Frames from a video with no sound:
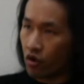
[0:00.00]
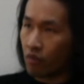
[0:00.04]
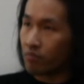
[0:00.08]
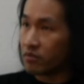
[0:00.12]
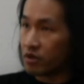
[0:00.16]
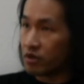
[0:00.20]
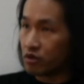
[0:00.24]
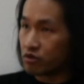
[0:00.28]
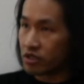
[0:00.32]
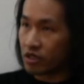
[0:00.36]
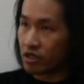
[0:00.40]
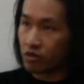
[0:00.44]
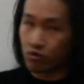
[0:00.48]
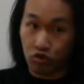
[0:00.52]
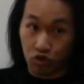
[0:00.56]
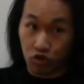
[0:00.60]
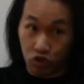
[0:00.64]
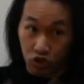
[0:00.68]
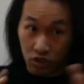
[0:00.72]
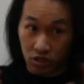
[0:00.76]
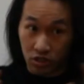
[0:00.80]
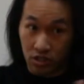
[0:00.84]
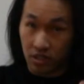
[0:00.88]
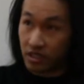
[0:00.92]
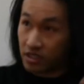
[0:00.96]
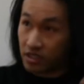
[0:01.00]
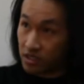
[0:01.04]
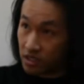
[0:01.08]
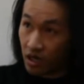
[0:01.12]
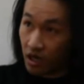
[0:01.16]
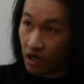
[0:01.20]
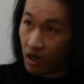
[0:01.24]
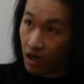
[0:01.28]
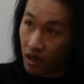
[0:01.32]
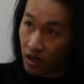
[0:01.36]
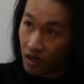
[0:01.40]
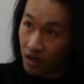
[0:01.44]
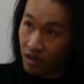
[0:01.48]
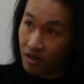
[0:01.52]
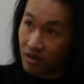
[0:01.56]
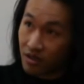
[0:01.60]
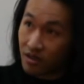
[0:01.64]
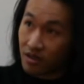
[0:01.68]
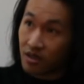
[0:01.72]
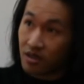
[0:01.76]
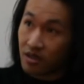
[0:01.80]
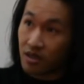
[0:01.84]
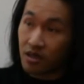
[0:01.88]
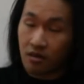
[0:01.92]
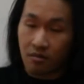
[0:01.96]
of music was just the guitar.
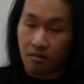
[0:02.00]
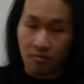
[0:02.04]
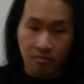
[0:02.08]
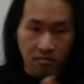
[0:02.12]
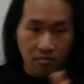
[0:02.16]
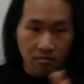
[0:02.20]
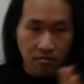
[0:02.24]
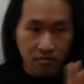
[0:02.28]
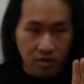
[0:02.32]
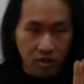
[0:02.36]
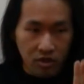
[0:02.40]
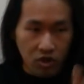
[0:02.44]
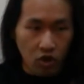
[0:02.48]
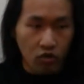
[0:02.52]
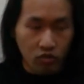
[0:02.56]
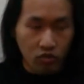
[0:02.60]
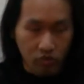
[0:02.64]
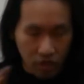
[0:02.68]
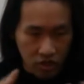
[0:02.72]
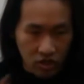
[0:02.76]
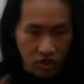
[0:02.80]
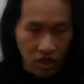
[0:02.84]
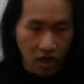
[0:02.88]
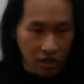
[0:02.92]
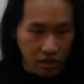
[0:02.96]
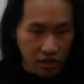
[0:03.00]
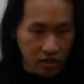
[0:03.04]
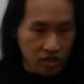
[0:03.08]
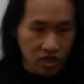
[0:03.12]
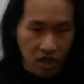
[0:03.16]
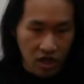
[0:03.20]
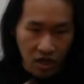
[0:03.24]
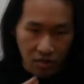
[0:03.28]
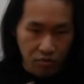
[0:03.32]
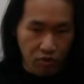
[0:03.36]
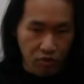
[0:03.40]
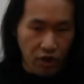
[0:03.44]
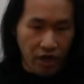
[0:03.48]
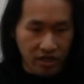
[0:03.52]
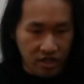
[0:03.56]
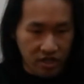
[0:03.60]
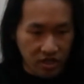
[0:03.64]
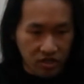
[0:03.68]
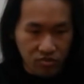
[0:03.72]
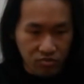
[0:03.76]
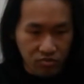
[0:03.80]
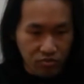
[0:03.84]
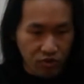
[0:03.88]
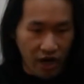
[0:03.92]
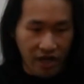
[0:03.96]
Guitar,
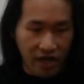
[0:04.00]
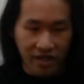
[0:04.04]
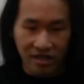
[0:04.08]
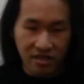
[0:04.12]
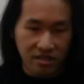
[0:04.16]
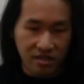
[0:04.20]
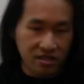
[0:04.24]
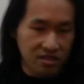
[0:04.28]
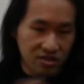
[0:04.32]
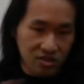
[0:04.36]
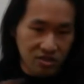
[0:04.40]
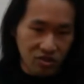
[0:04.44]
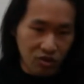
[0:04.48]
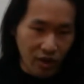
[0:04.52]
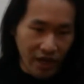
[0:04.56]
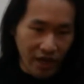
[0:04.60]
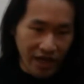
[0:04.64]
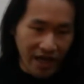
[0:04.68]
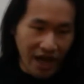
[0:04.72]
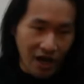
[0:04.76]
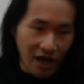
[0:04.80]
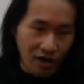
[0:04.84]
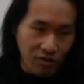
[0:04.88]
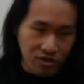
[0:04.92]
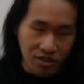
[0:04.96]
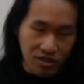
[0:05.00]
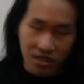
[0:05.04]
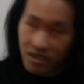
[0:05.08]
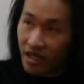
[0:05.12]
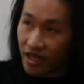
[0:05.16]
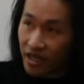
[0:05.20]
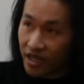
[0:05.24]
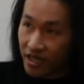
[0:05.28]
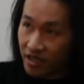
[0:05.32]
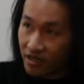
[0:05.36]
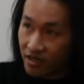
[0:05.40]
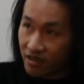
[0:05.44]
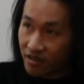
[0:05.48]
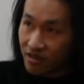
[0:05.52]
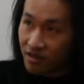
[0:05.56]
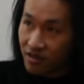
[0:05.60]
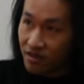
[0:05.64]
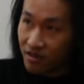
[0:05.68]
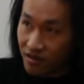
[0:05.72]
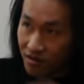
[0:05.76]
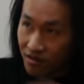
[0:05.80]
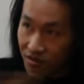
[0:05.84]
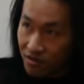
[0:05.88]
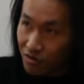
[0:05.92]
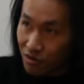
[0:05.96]
practice, 8 hours a day,
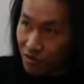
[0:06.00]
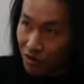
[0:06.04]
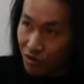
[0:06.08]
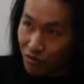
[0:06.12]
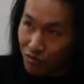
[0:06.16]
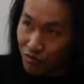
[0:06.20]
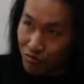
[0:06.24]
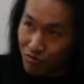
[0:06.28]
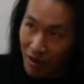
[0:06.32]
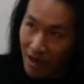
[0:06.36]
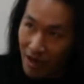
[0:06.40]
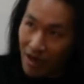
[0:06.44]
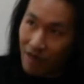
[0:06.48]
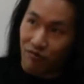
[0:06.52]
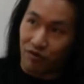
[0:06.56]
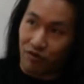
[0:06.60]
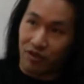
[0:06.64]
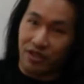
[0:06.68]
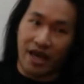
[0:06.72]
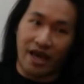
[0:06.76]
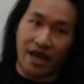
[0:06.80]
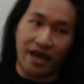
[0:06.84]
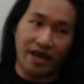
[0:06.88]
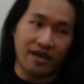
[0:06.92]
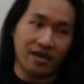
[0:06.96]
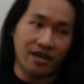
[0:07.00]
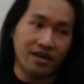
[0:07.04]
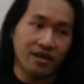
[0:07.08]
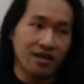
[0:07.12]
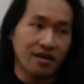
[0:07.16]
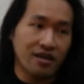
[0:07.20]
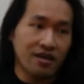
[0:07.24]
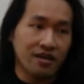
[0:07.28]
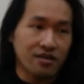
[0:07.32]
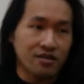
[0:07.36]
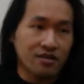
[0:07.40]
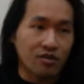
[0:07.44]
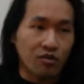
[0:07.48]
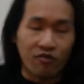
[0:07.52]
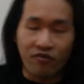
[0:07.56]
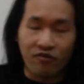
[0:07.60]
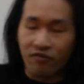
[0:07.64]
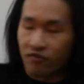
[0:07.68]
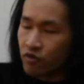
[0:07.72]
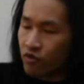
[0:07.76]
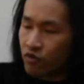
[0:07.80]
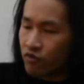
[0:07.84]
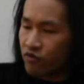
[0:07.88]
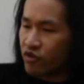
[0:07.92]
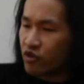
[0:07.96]
every day.
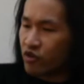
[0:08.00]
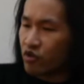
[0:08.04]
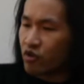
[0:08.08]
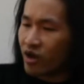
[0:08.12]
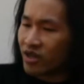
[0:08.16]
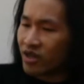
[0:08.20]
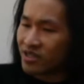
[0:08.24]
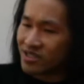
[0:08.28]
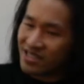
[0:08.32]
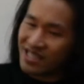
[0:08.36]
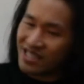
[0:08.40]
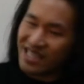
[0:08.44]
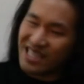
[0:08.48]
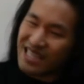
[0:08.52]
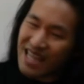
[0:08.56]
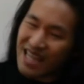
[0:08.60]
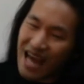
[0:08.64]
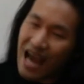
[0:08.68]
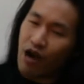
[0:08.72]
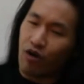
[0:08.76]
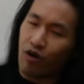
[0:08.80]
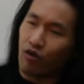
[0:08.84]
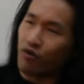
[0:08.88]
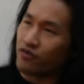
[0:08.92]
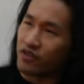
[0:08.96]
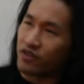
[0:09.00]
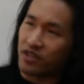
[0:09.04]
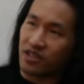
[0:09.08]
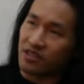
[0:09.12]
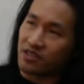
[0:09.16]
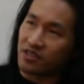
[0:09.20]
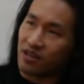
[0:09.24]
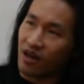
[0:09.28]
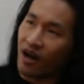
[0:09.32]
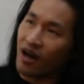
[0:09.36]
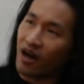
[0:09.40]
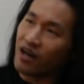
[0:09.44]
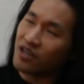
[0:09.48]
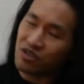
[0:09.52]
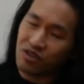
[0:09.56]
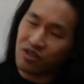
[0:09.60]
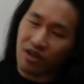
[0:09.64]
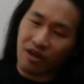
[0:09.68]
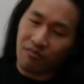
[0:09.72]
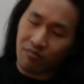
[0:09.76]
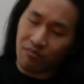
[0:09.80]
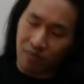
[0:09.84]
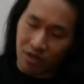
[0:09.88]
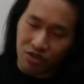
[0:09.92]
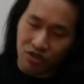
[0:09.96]
The view I see now of the guitar is
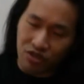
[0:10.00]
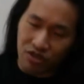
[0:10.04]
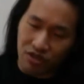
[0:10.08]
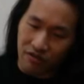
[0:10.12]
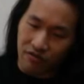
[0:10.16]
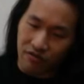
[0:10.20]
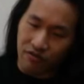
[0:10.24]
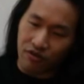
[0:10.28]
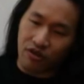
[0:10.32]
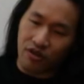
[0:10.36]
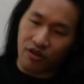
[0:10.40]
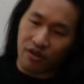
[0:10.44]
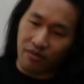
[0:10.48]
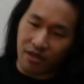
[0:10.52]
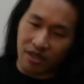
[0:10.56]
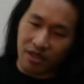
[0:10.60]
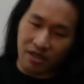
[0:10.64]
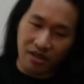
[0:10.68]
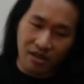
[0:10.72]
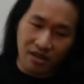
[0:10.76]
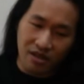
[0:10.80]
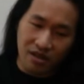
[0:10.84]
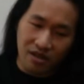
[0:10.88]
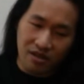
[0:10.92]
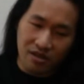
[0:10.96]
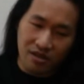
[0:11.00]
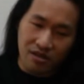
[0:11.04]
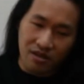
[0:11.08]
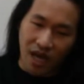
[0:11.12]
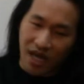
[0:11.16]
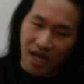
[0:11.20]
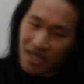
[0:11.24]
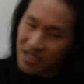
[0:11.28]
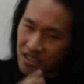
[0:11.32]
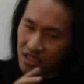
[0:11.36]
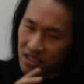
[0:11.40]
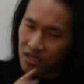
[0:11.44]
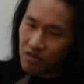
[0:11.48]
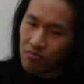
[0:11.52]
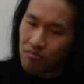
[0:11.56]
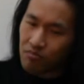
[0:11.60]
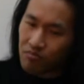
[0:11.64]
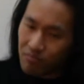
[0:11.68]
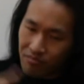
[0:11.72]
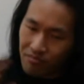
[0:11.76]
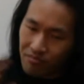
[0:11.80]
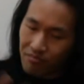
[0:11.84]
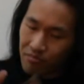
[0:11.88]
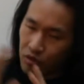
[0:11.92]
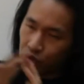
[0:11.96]
much different. I mean, I see the
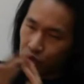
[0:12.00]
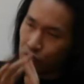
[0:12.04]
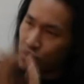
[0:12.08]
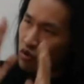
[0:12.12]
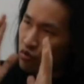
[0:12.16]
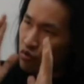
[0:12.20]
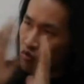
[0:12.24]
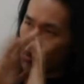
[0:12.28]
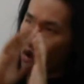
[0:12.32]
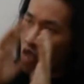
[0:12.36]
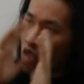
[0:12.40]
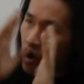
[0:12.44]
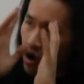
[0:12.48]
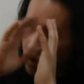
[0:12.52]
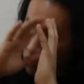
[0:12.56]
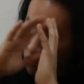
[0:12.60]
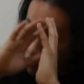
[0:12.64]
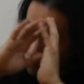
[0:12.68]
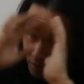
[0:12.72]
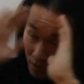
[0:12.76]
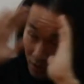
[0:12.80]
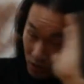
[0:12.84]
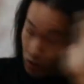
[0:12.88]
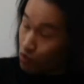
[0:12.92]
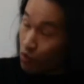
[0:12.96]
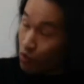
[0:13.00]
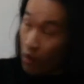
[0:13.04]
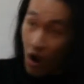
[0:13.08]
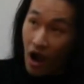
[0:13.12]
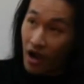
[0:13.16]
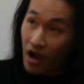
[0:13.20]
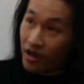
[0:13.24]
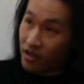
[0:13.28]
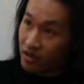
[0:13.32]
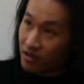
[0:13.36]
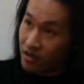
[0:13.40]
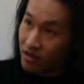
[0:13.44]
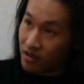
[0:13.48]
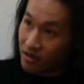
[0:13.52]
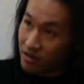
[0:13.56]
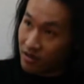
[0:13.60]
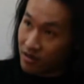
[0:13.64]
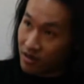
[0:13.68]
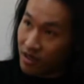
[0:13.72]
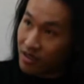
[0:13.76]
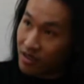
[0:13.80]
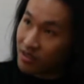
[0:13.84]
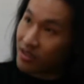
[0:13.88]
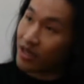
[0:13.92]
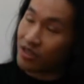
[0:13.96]
music world much wider,
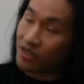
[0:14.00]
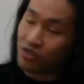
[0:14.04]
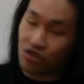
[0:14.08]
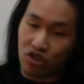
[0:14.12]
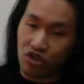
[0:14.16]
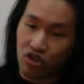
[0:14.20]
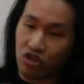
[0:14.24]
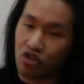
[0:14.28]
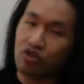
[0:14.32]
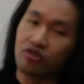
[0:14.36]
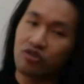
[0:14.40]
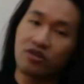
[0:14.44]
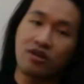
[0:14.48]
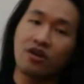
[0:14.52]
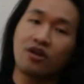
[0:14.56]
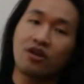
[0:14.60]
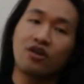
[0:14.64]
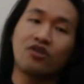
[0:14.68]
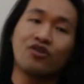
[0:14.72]
and that just